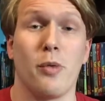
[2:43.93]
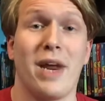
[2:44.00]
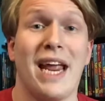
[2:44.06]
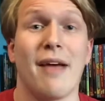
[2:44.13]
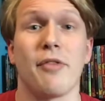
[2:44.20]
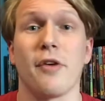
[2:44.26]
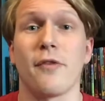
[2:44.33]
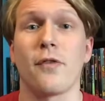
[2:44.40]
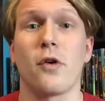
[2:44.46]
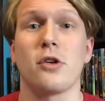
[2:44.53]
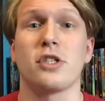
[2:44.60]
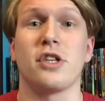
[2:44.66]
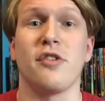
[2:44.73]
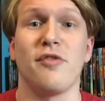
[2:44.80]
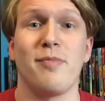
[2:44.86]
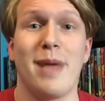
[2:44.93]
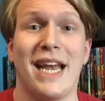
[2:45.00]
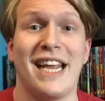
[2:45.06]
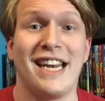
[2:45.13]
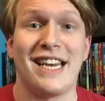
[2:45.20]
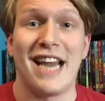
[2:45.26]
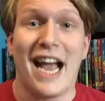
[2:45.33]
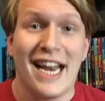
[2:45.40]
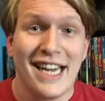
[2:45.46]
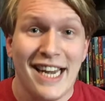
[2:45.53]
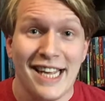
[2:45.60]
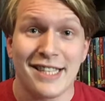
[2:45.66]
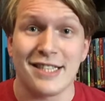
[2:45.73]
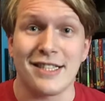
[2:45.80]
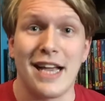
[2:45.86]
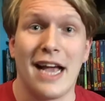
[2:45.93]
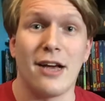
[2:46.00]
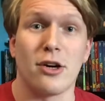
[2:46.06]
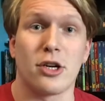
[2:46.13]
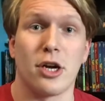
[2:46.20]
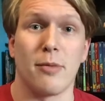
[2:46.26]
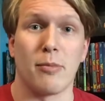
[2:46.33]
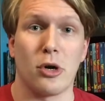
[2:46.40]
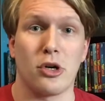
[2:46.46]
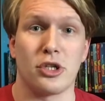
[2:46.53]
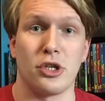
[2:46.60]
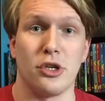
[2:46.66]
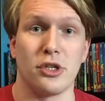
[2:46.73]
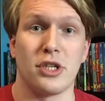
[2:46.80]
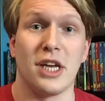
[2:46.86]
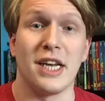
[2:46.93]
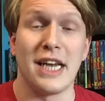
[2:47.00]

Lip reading: we have the first of many 90s-style commercials